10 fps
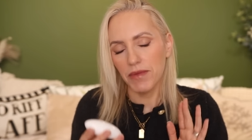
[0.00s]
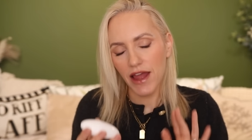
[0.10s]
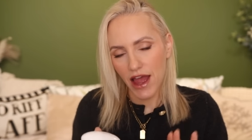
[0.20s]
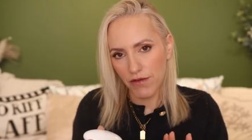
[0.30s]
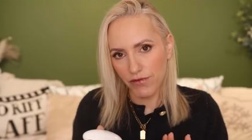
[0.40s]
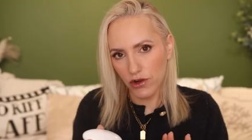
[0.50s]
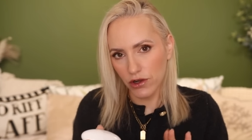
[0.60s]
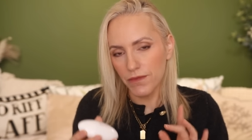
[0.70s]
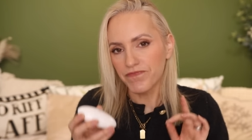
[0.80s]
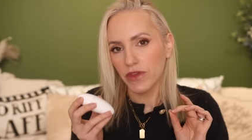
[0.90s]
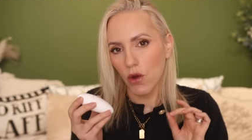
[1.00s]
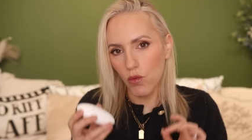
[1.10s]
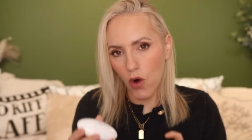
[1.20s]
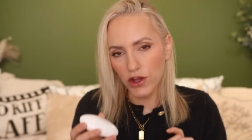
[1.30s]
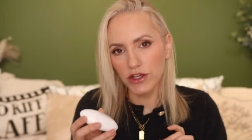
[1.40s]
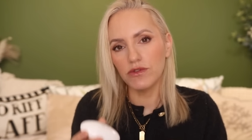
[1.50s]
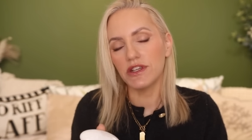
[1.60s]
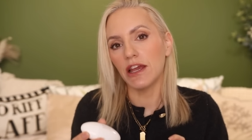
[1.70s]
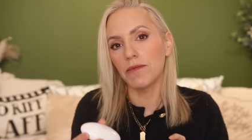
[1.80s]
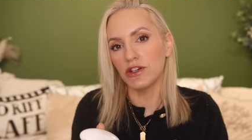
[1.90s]
be careful what you
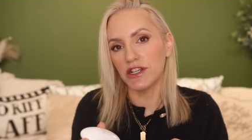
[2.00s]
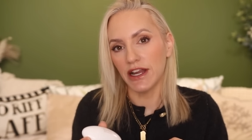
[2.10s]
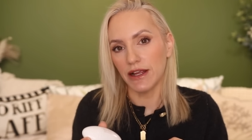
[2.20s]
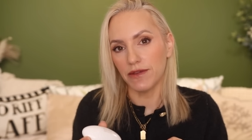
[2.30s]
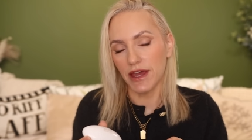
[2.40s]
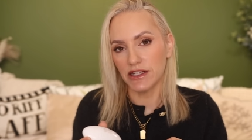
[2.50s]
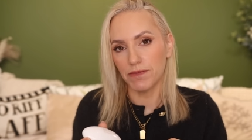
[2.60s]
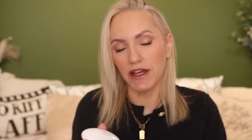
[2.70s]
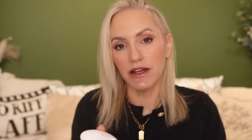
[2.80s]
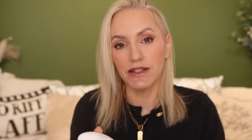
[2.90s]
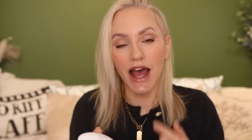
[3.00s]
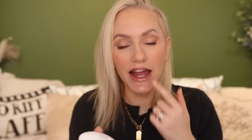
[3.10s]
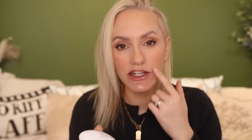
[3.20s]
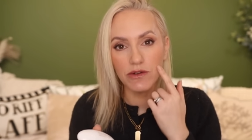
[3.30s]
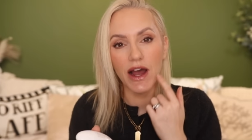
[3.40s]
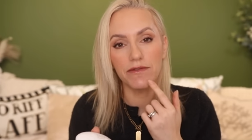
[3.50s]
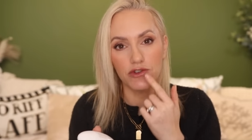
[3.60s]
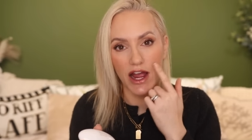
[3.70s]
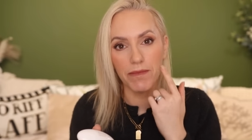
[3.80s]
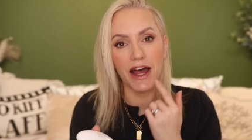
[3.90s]
team underneath this because I do have
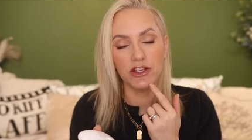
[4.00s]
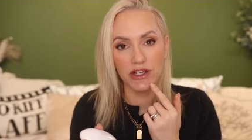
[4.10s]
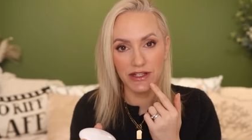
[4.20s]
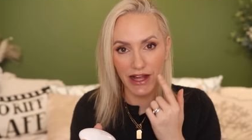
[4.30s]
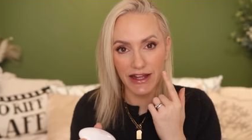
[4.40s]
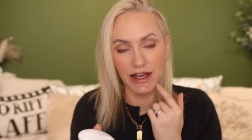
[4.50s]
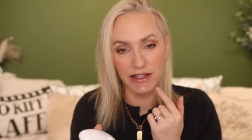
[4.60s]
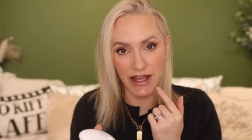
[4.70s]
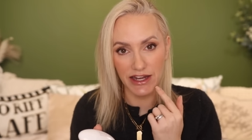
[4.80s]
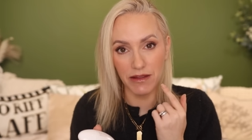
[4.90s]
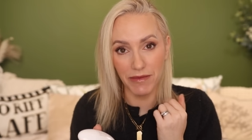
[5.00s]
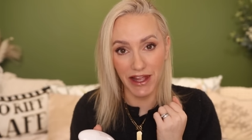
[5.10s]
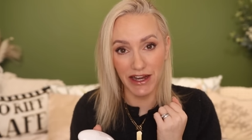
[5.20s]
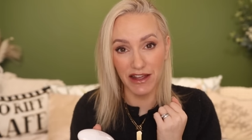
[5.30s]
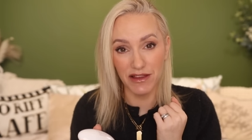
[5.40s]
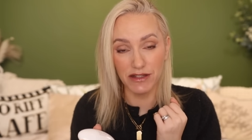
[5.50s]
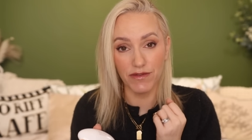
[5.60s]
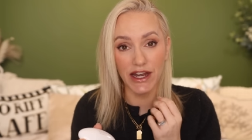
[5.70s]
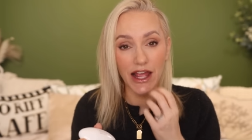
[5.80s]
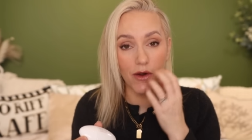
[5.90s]
dry patches, like I said at the beginning of this
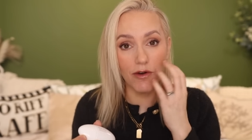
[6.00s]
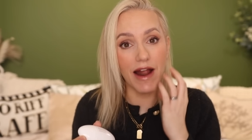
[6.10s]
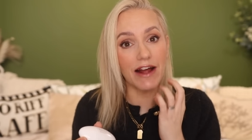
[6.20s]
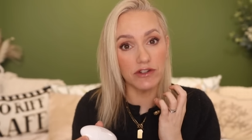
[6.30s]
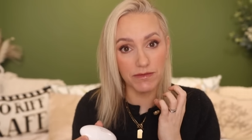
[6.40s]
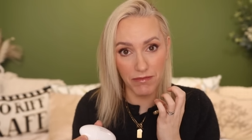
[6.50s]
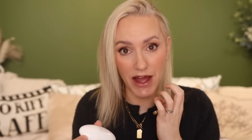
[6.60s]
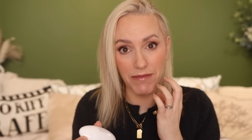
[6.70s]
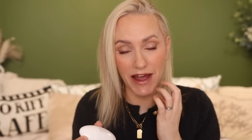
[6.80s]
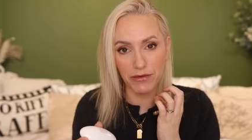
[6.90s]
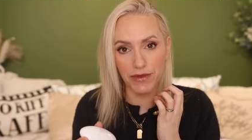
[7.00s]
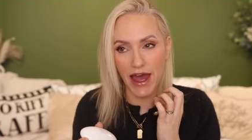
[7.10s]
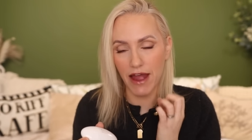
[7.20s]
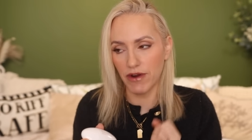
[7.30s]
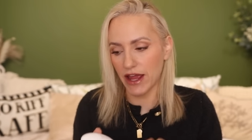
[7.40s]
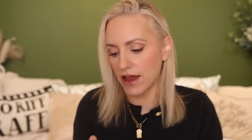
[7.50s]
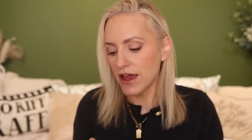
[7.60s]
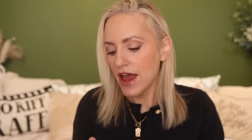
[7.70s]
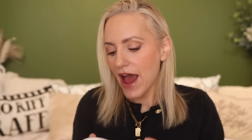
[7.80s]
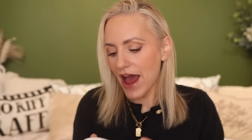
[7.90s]
video, around my mouth area.
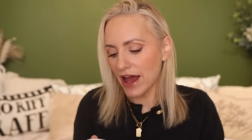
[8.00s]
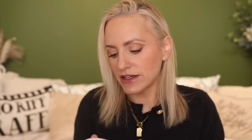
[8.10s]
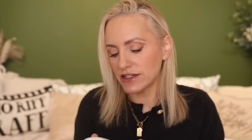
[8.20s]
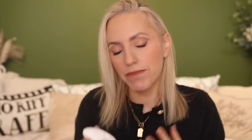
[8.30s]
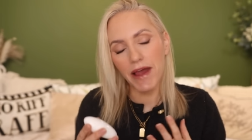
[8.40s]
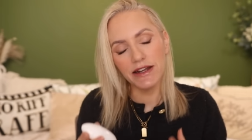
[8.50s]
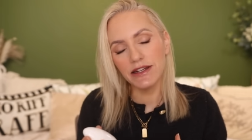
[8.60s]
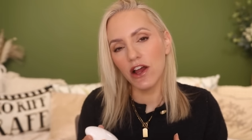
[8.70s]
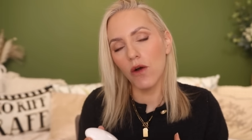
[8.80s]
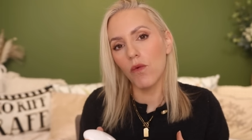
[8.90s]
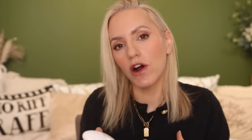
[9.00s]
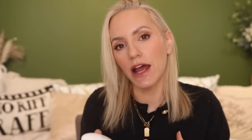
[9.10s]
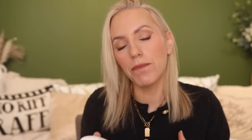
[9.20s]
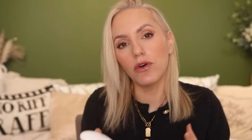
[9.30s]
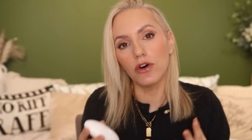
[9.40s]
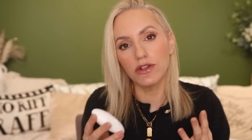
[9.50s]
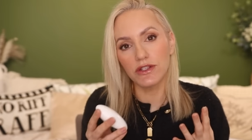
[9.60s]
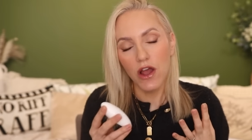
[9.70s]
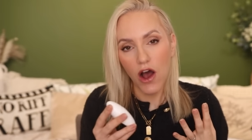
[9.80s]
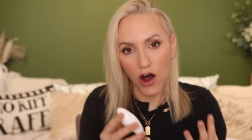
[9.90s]
And depending on what I
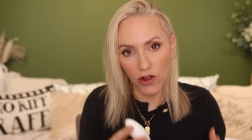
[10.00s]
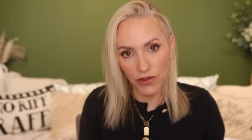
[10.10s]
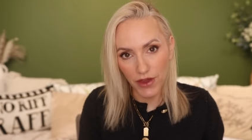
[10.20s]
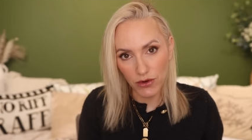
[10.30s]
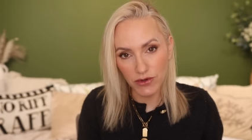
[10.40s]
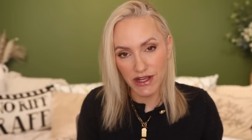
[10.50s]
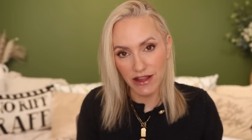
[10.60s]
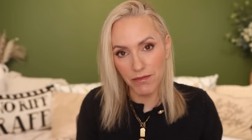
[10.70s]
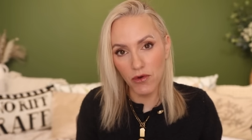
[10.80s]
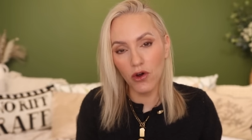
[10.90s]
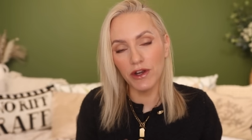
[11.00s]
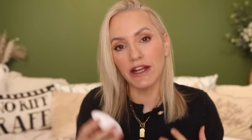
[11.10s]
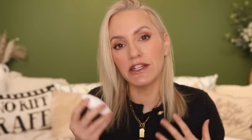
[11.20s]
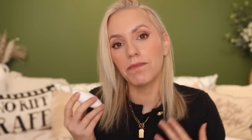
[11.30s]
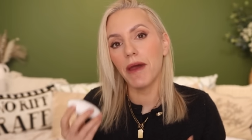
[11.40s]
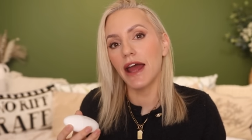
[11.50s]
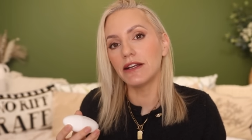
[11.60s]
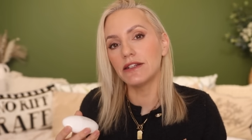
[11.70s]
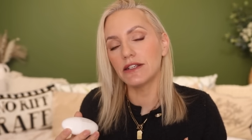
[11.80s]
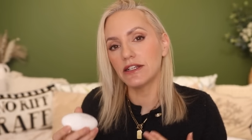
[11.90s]
put on those in the morning
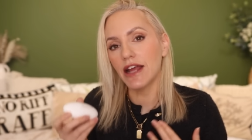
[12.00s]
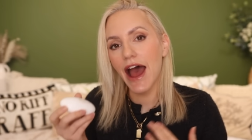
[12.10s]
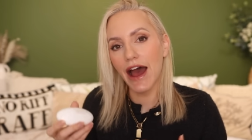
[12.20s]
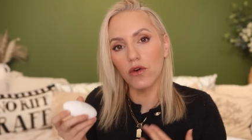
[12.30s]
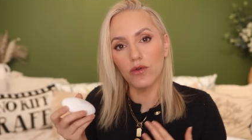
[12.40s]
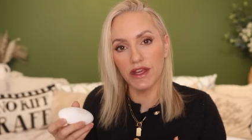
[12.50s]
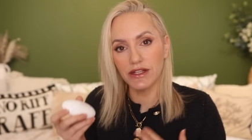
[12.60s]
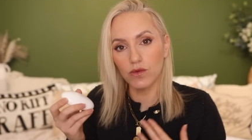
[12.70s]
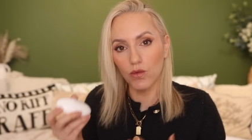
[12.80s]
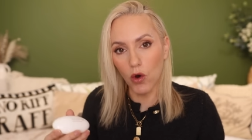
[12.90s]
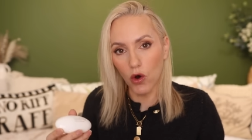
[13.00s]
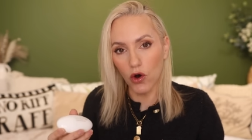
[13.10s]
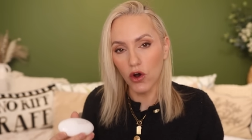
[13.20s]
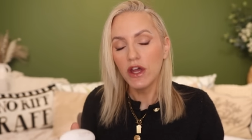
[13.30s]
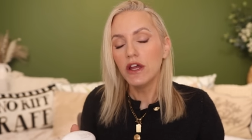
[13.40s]
depended how this wore.